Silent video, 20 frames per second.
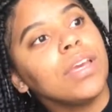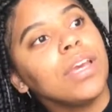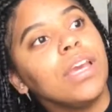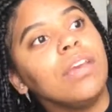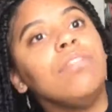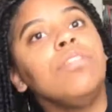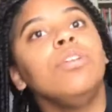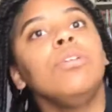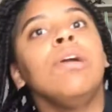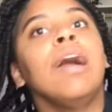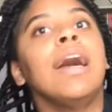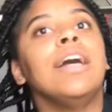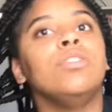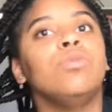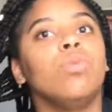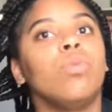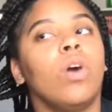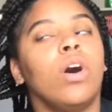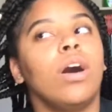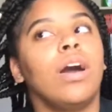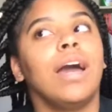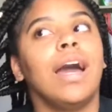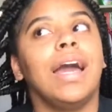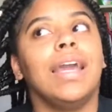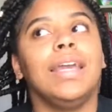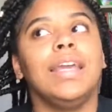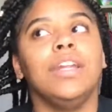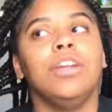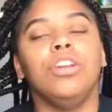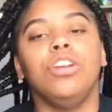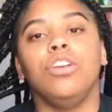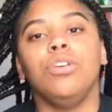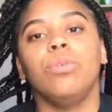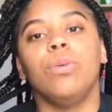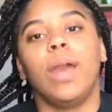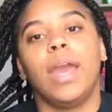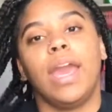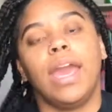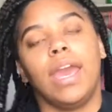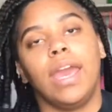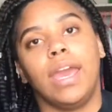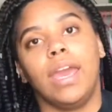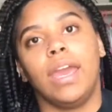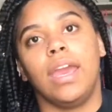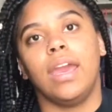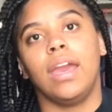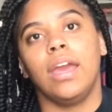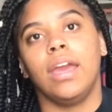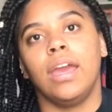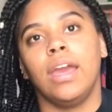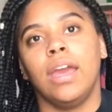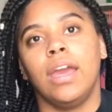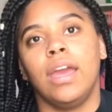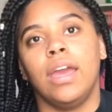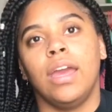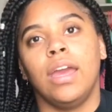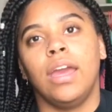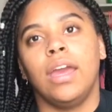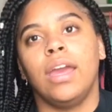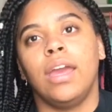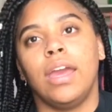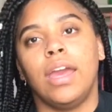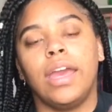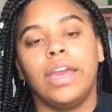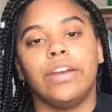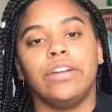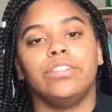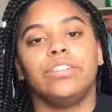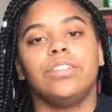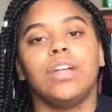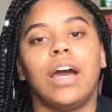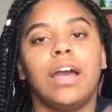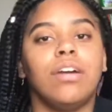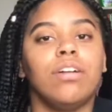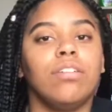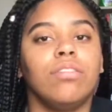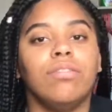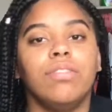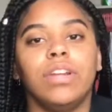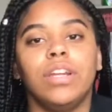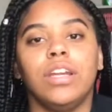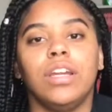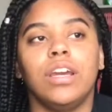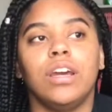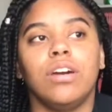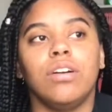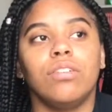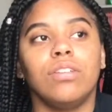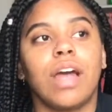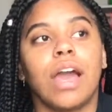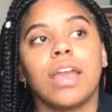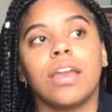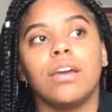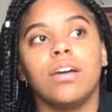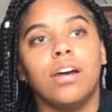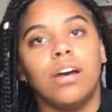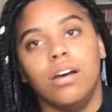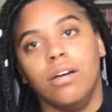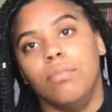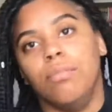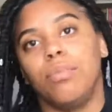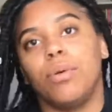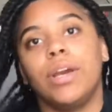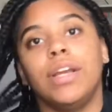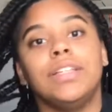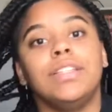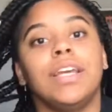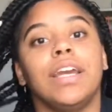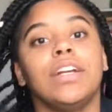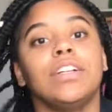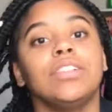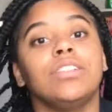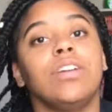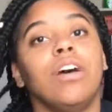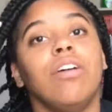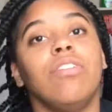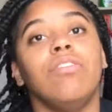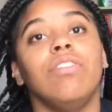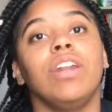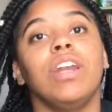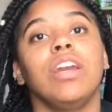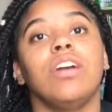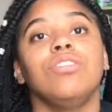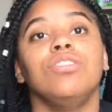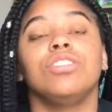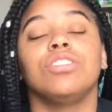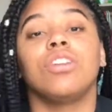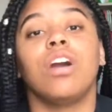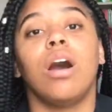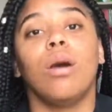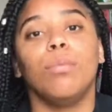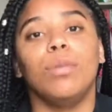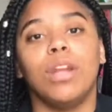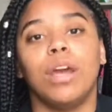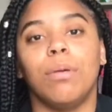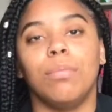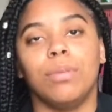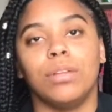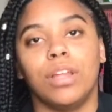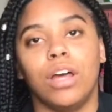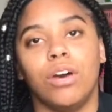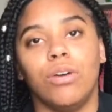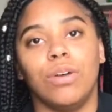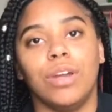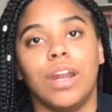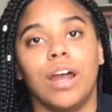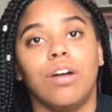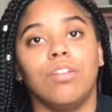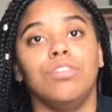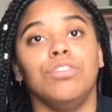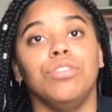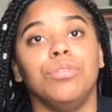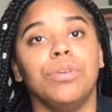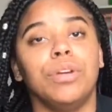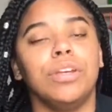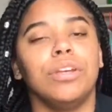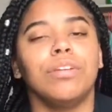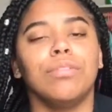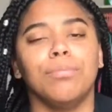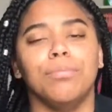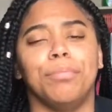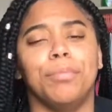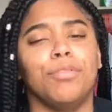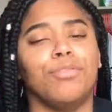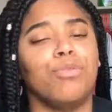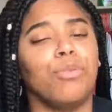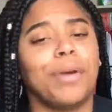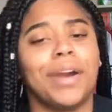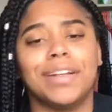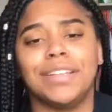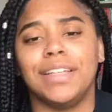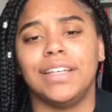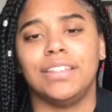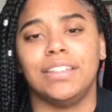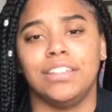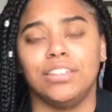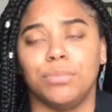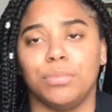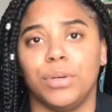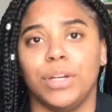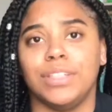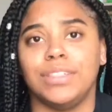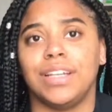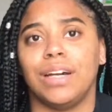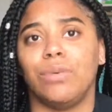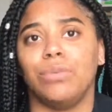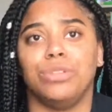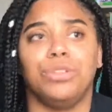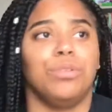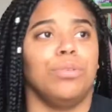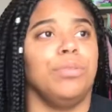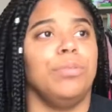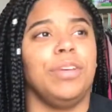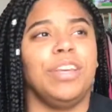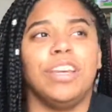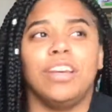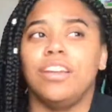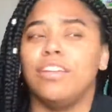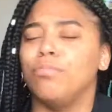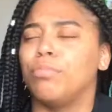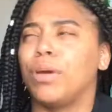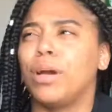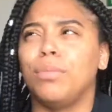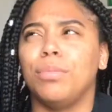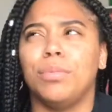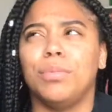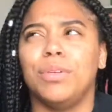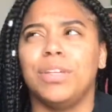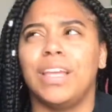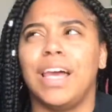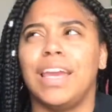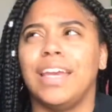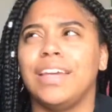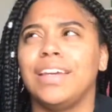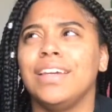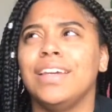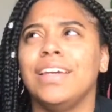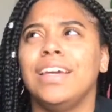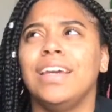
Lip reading: if you guys want, I can do a hairstyle video, like a braids hairstyle video. Just comment down below and I'll do it before I take these braids out, which will be in probably like